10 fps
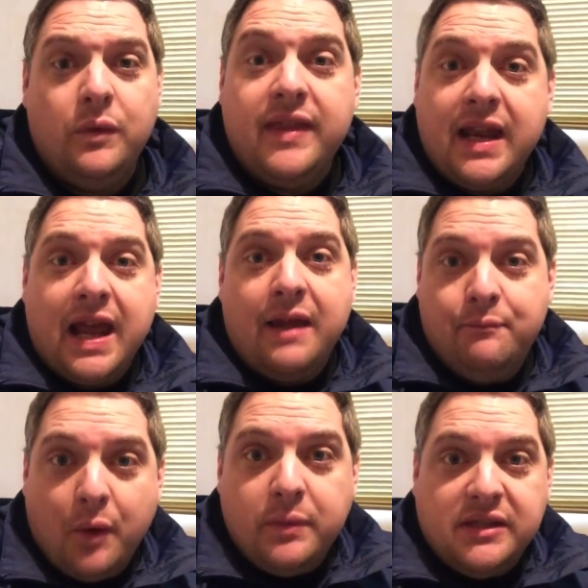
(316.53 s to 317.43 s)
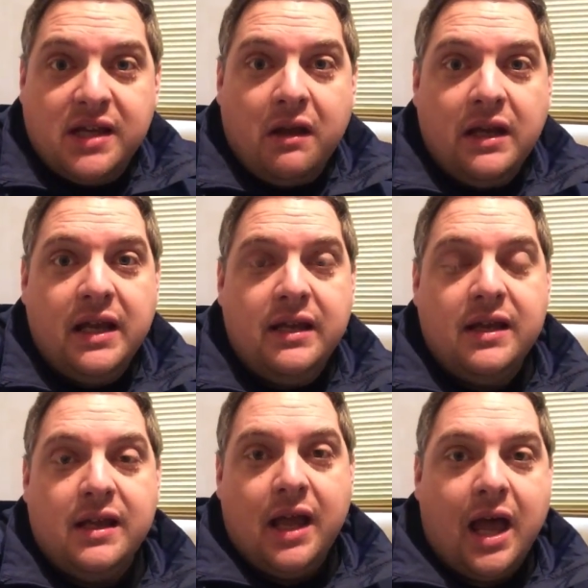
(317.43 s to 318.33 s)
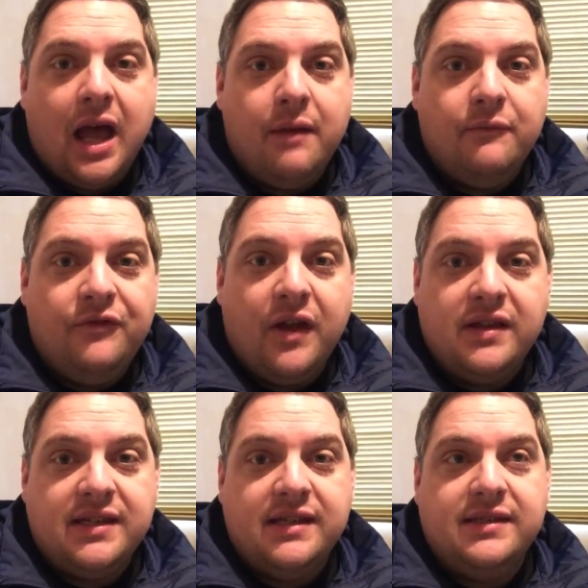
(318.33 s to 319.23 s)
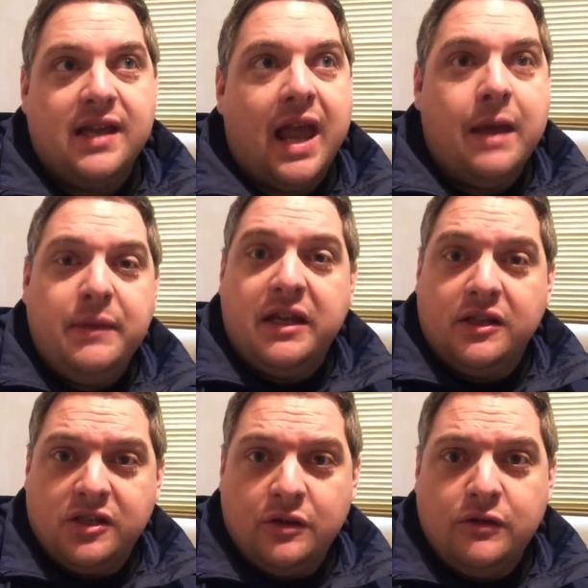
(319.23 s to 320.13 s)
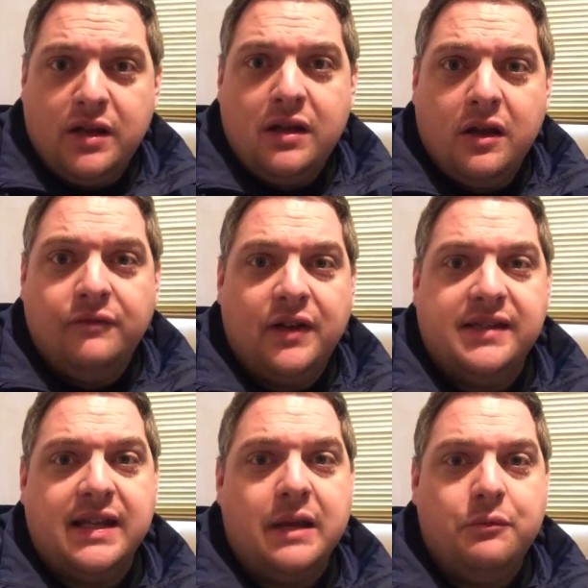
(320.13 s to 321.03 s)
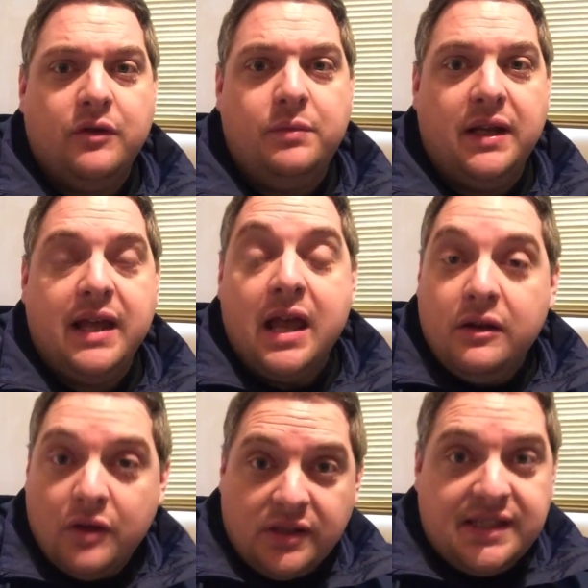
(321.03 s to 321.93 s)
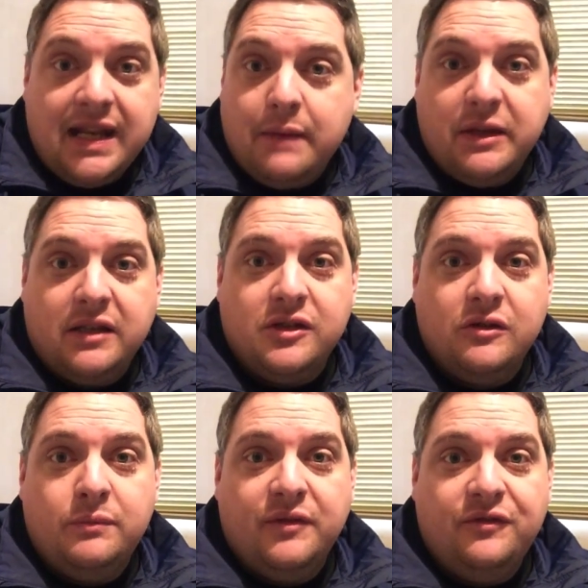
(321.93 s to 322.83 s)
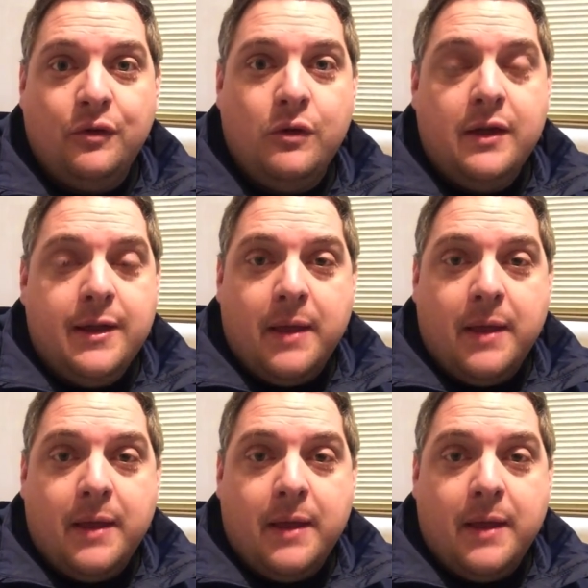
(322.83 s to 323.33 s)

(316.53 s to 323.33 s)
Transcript: We then have Bobbi Tyler um, versus Emi Katura. Hopefully, I said that properly. Not seen Emi Katura before.